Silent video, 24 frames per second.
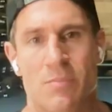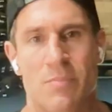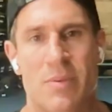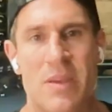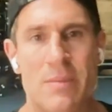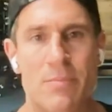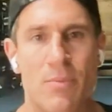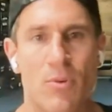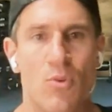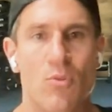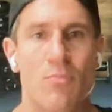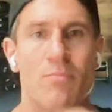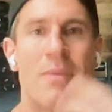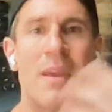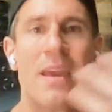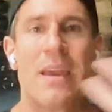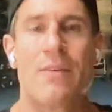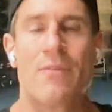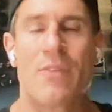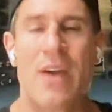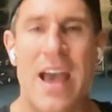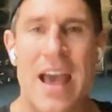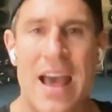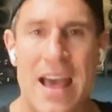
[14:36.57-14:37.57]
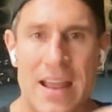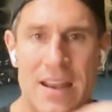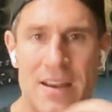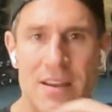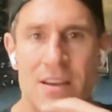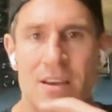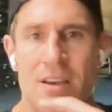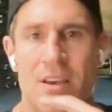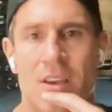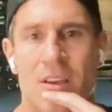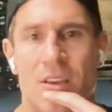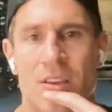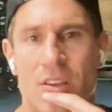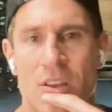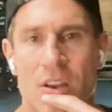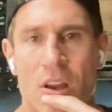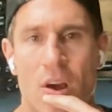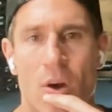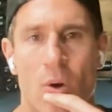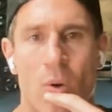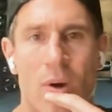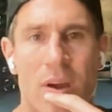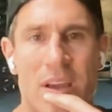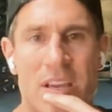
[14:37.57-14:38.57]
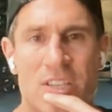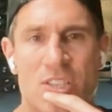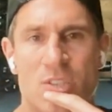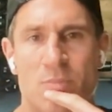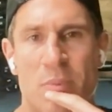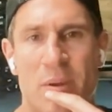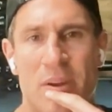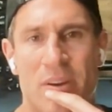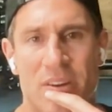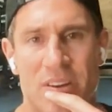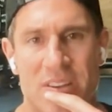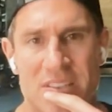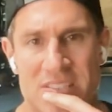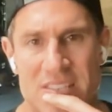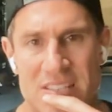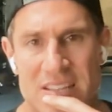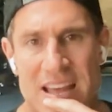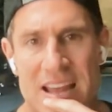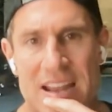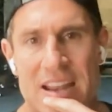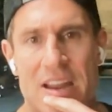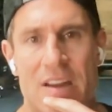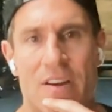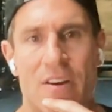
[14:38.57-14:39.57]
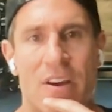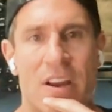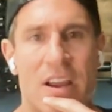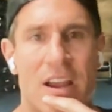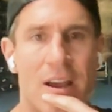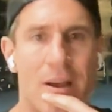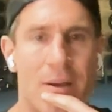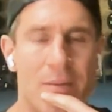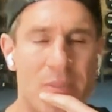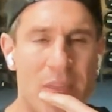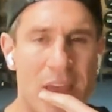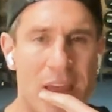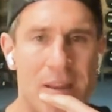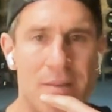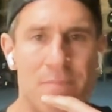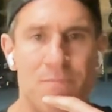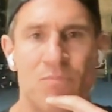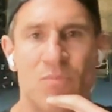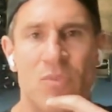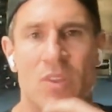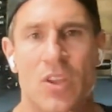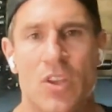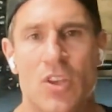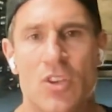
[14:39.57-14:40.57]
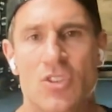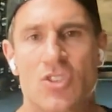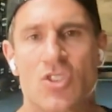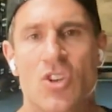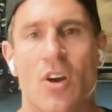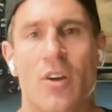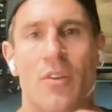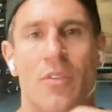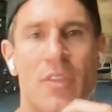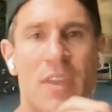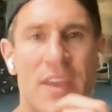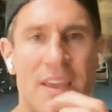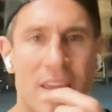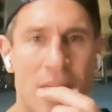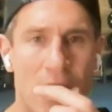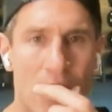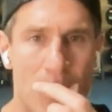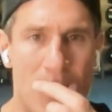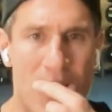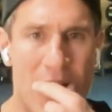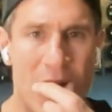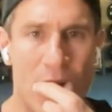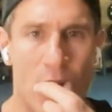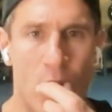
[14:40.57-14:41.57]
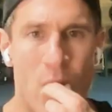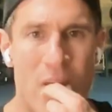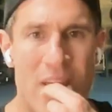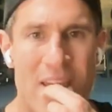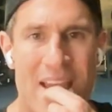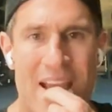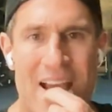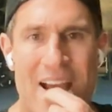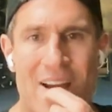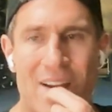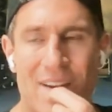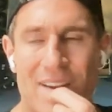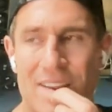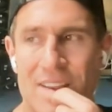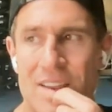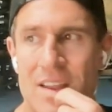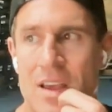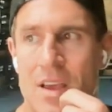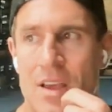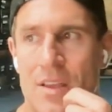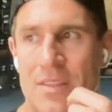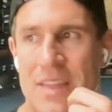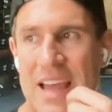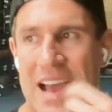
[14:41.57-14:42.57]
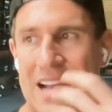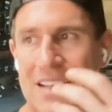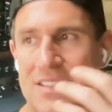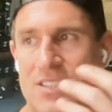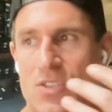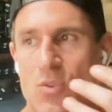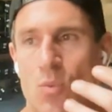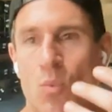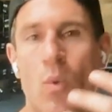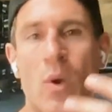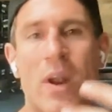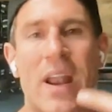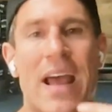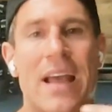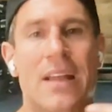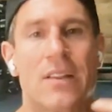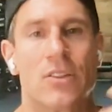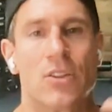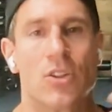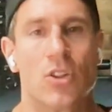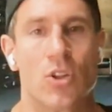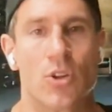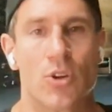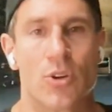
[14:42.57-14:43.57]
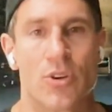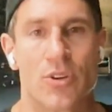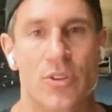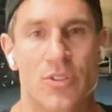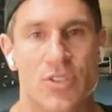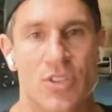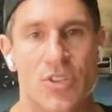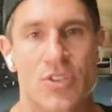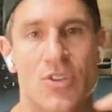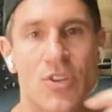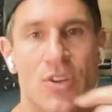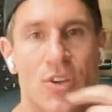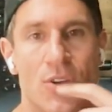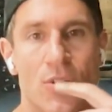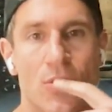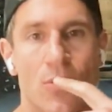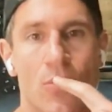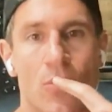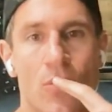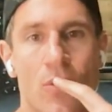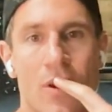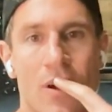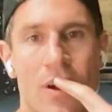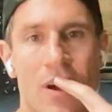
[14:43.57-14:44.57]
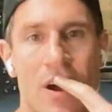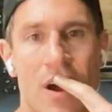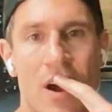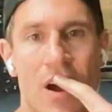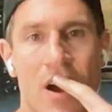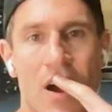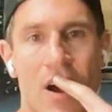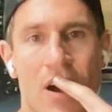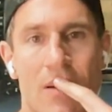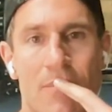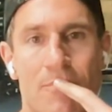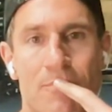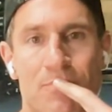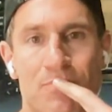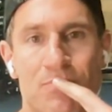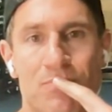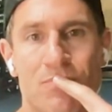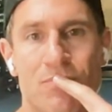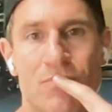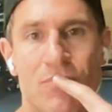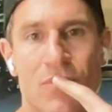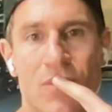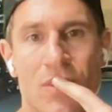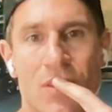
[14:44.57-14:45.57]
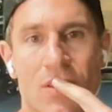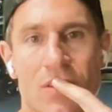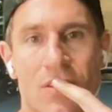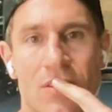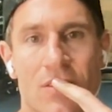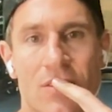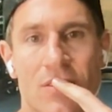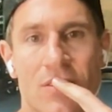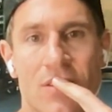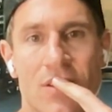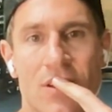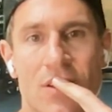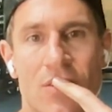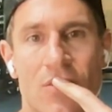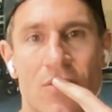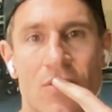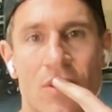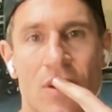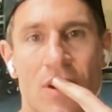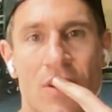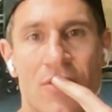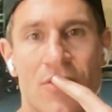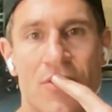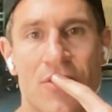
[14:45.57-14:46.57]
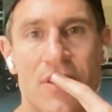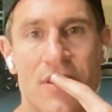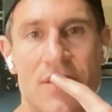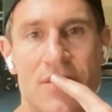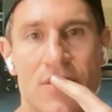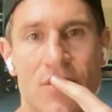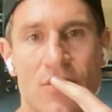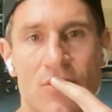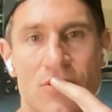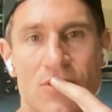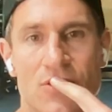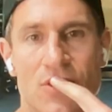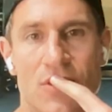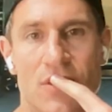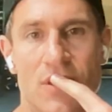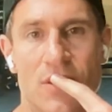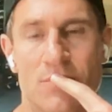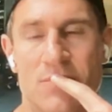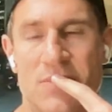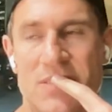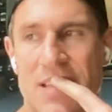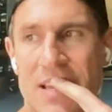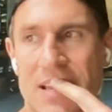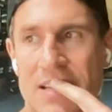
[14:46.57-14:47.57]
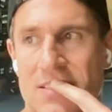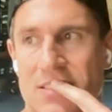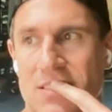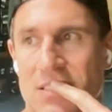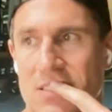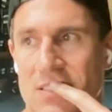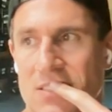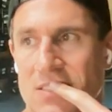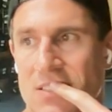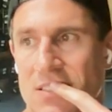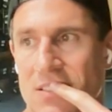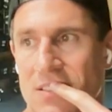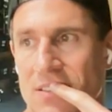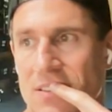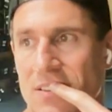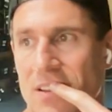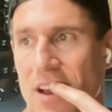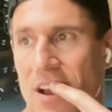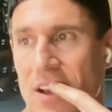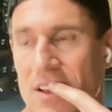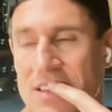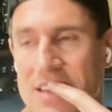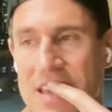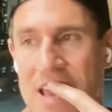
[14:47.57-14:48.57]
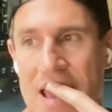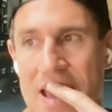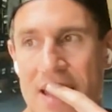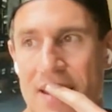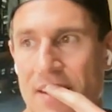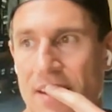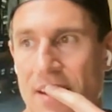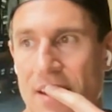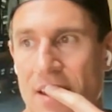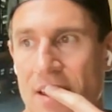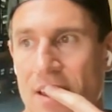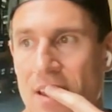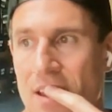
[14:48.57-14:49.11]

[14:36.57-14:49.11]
people who may have had, you know, experience in that area. And then you start thinking about a way out. And that's what I learned to do, you know, underneath those circumstances. And again,